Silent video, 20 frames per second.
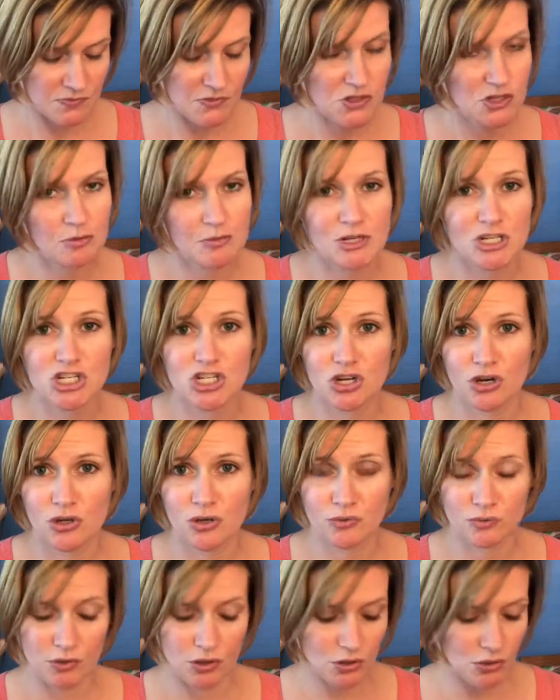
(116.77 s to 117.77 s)
So I'm going to show
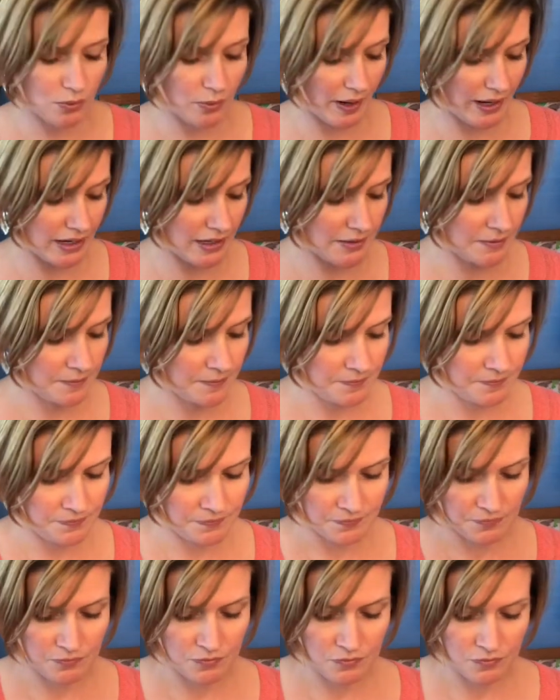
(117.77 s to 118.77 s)
you real quick. I'm
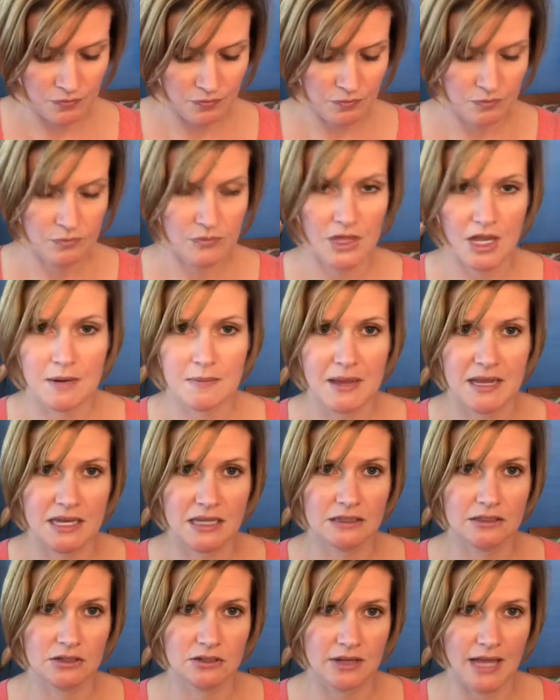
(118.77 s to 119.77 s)
going to make
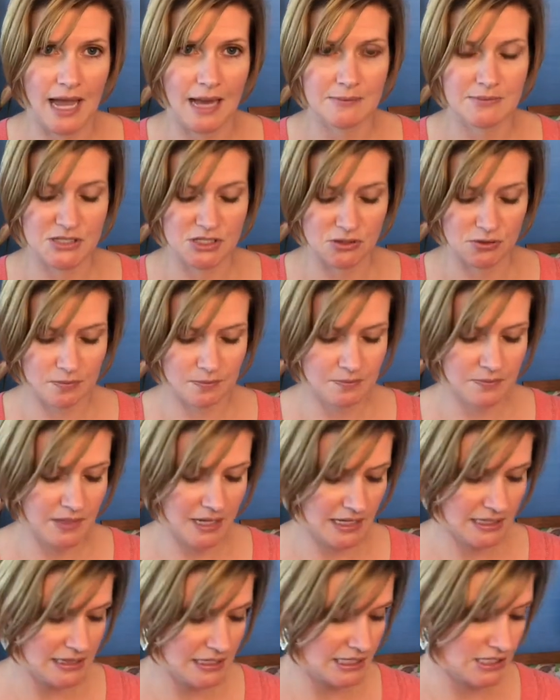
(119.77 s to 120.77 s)
a little capsule.
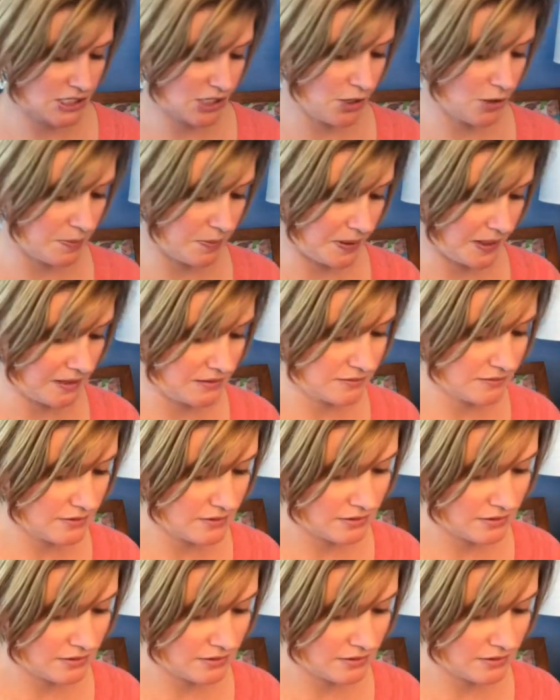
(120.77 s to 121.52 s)
I get this open.